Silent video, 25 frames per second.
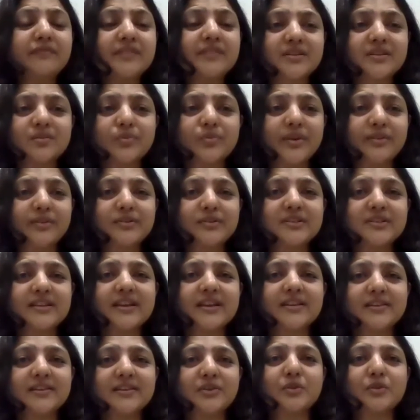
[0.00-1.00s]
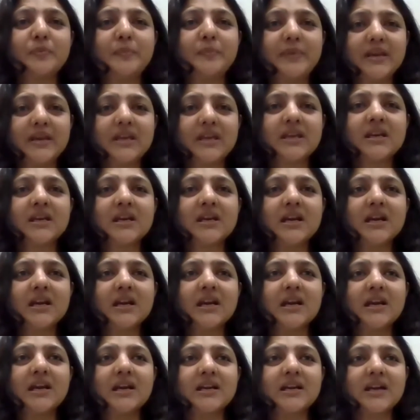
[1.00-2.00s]
it where you said, you know, being
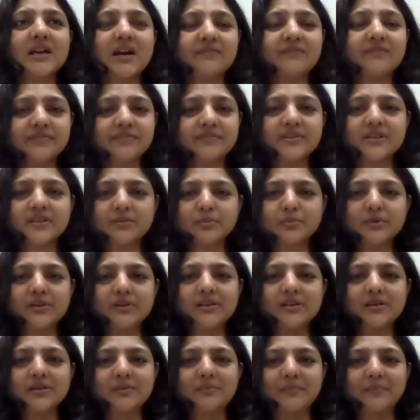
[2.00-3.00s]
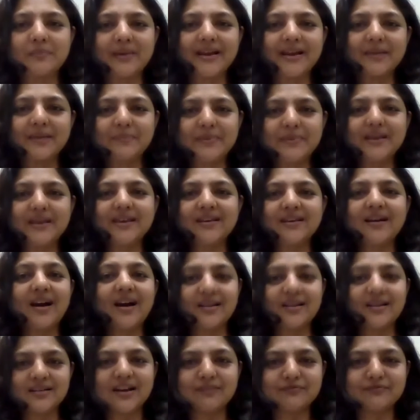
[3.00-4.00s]
comfortable by being
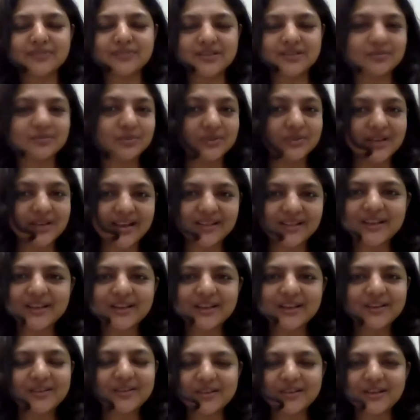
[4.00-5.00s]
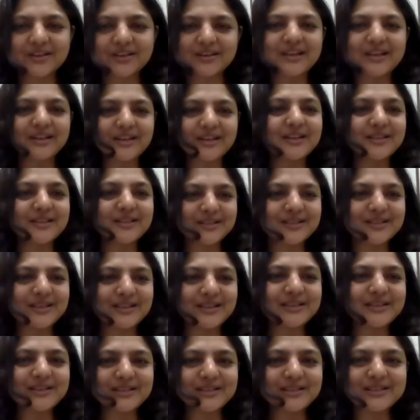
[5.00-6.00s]
uncomfortable. I think it, it is,
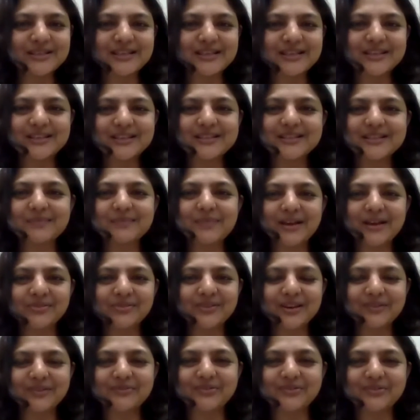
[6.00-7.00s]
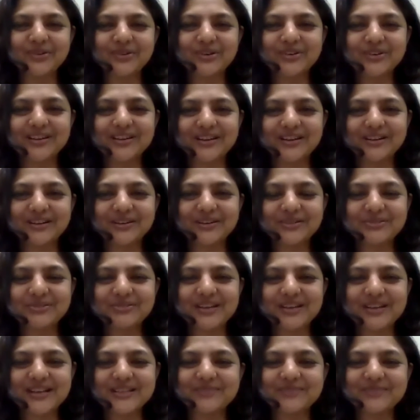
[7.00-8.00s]
it is, it is the mantra for uh,
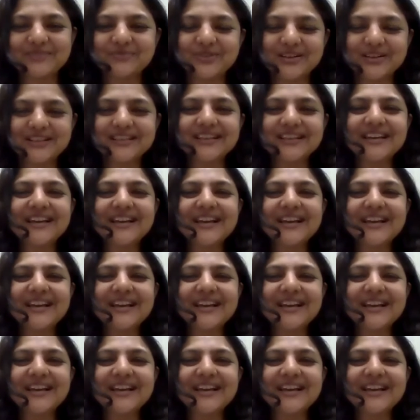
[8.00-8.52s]
today's world.